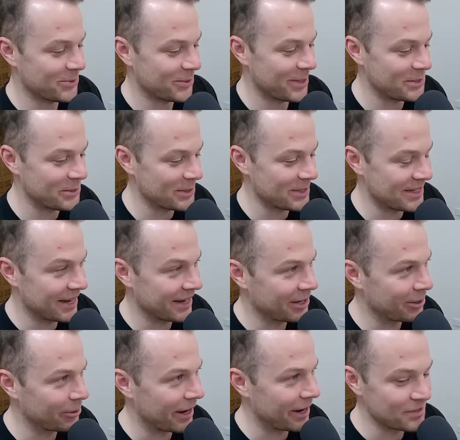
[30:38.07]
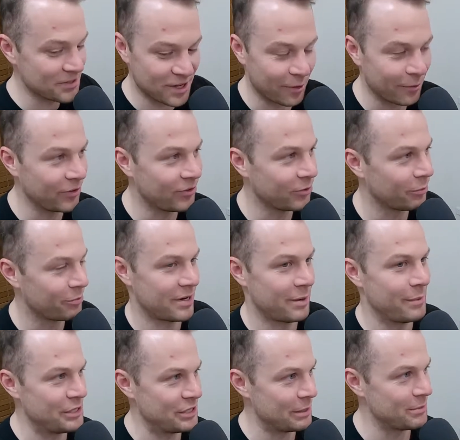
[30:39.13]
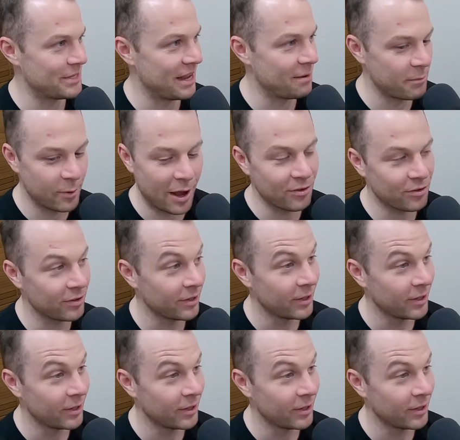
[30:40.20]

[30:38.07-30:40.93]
22 at St Kilda, and is going to a premiership team who has